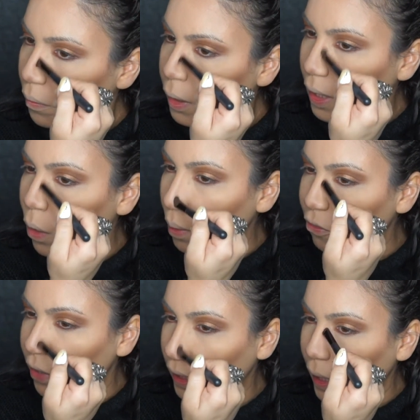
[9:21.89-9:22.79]
Now
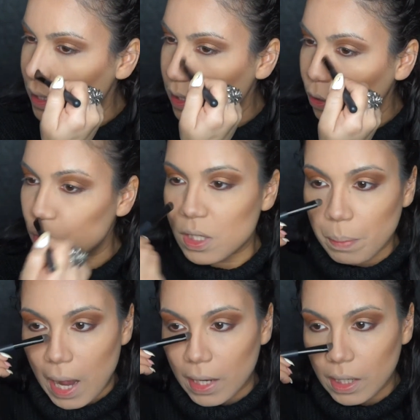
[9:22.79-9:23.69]
I'm feeling like it's a little
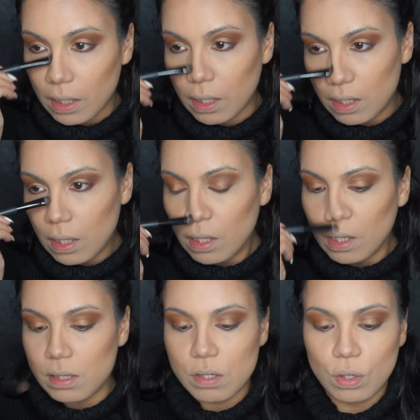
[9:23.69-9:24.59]
spotty,
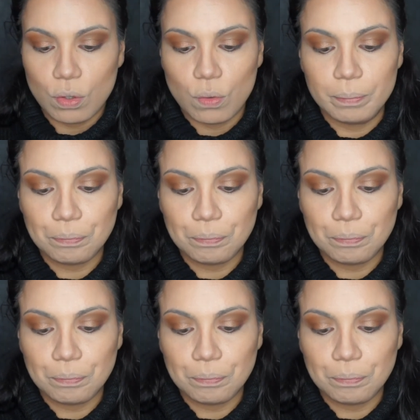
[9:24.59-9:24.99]
and so